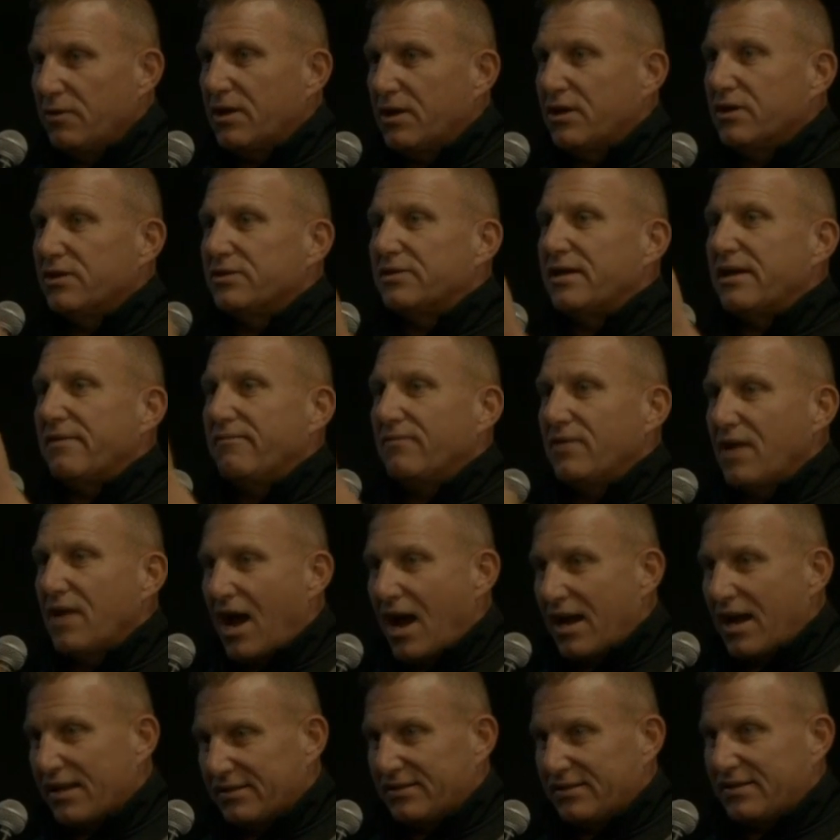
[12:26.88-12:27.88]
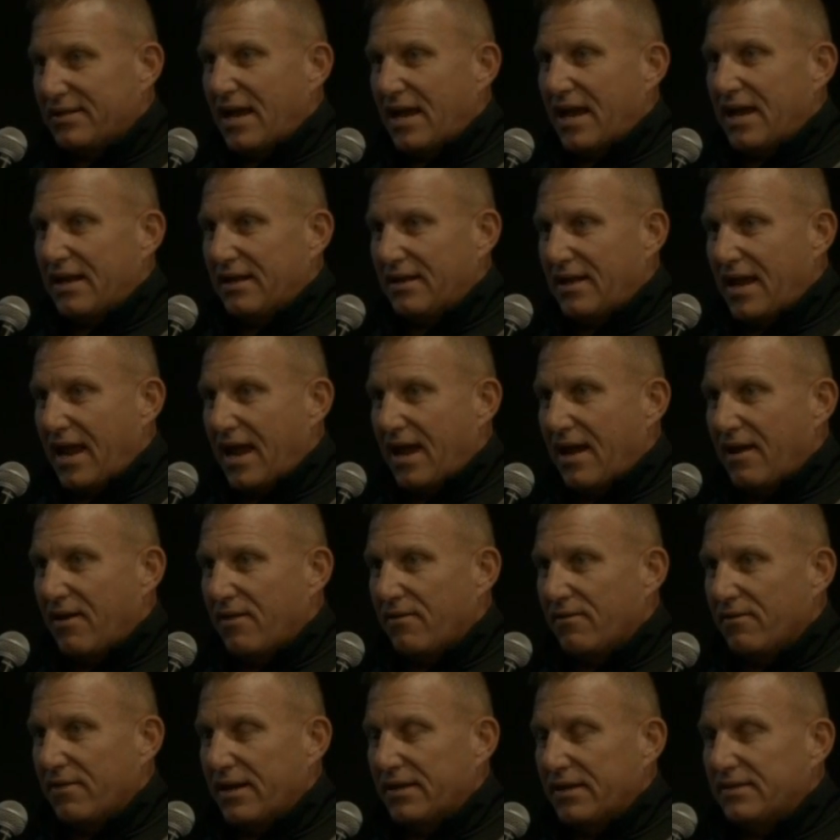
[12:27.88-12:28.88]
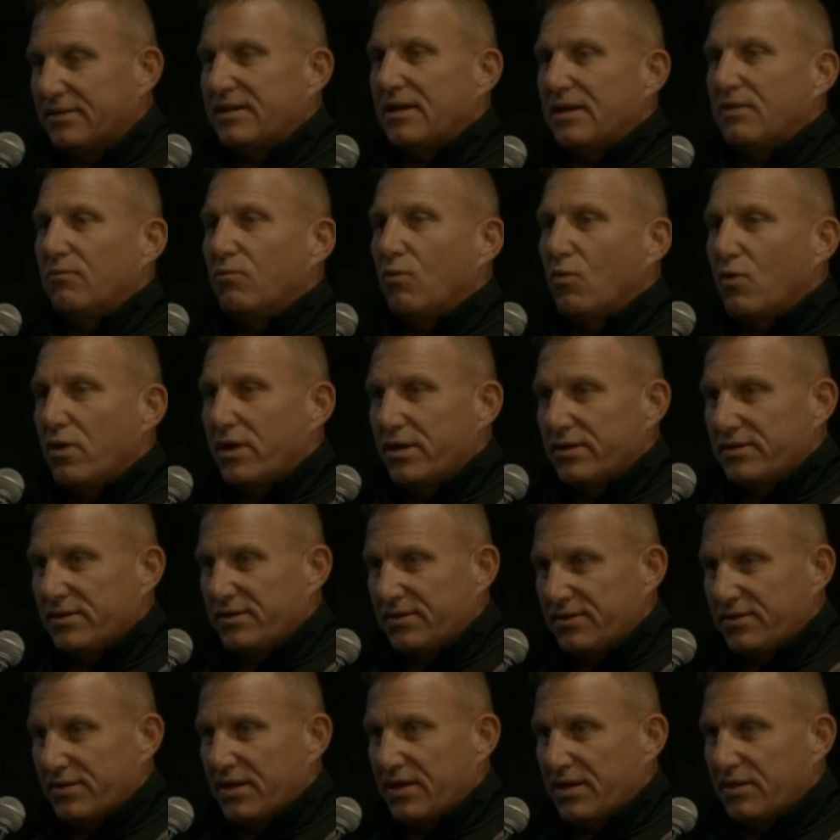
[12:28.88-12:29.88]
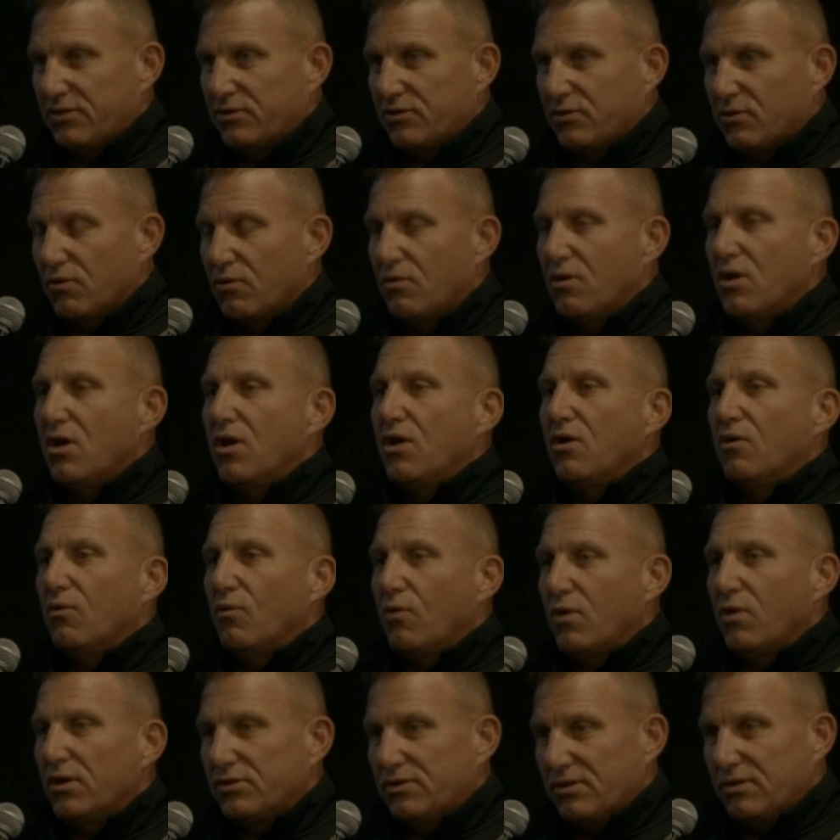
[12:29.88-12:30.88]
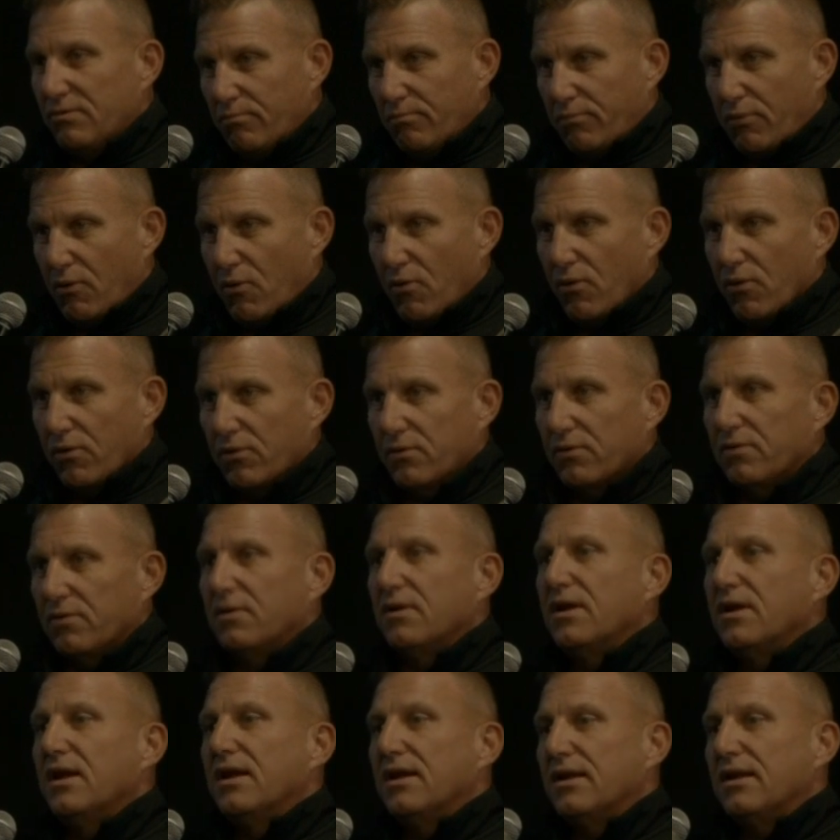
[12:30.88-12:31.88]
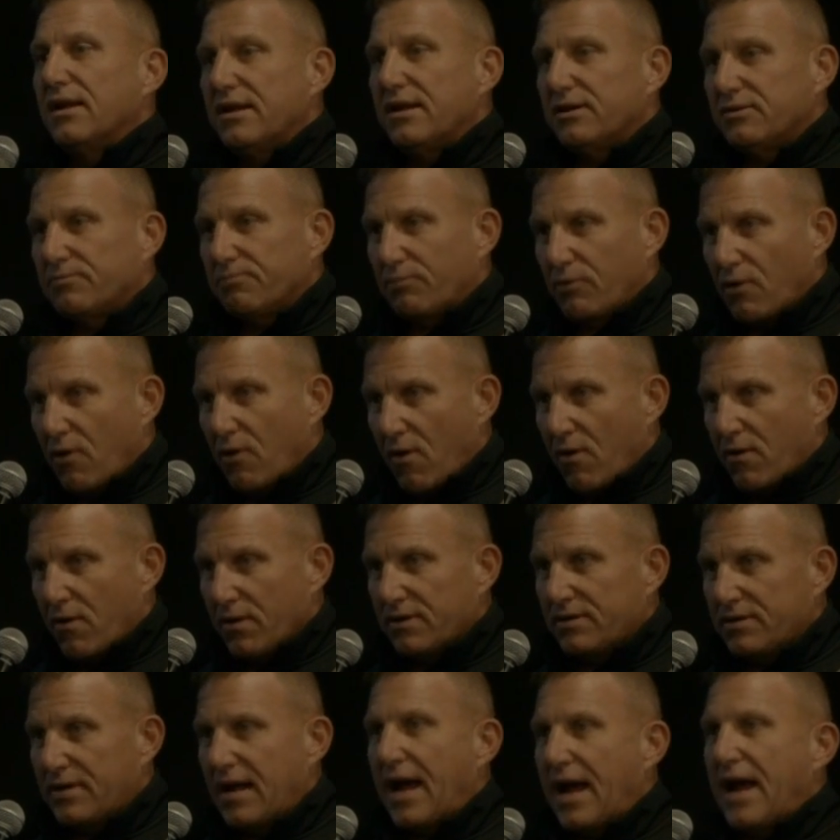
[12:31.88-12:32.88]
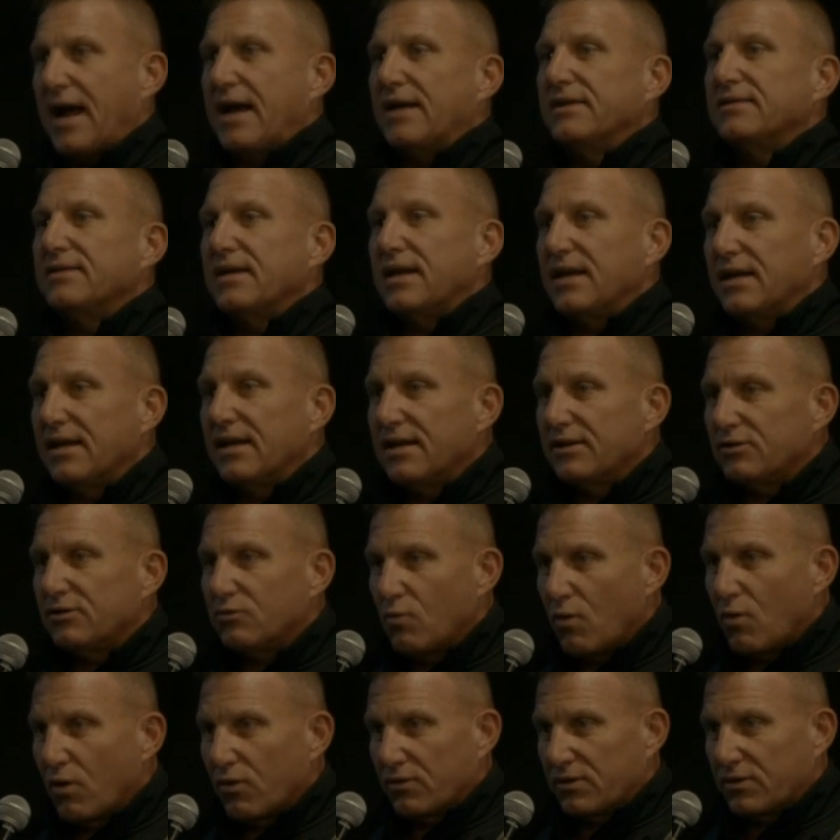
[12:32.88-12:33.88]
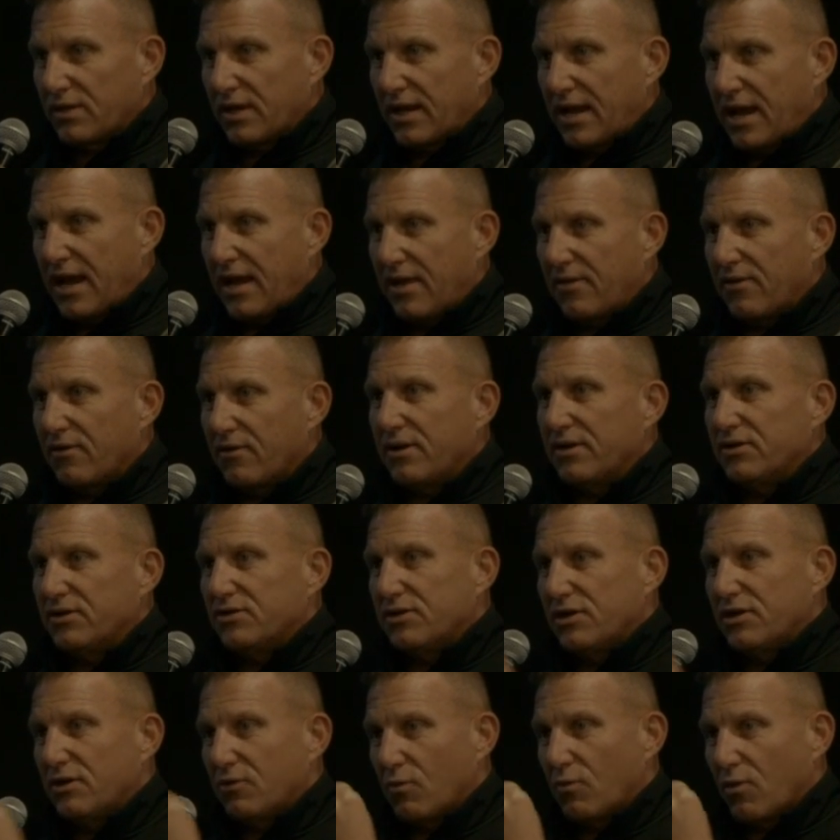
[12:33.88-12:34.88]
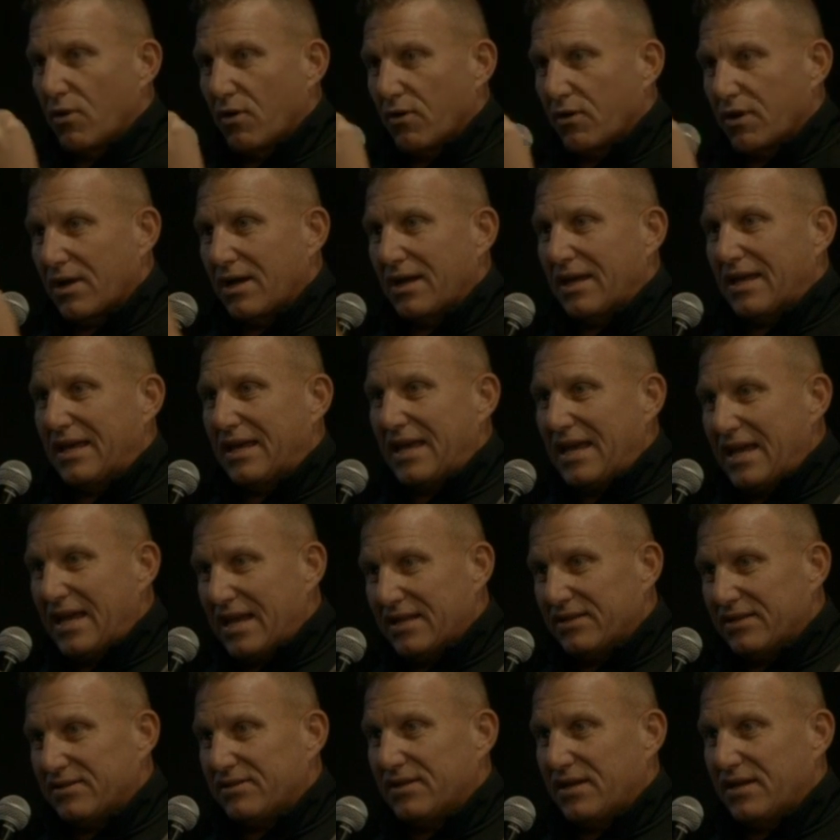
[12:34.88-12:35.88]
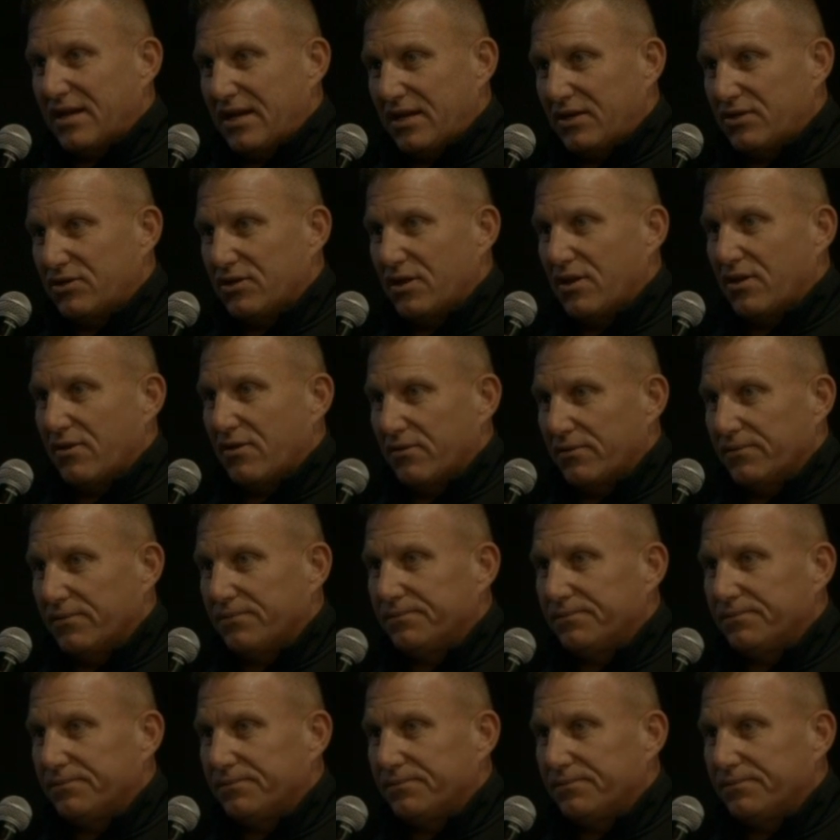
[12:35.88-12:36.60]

Because they've not sat down and said, what is essential, what's important, let's prioritize, and let's work together instead of work against each other.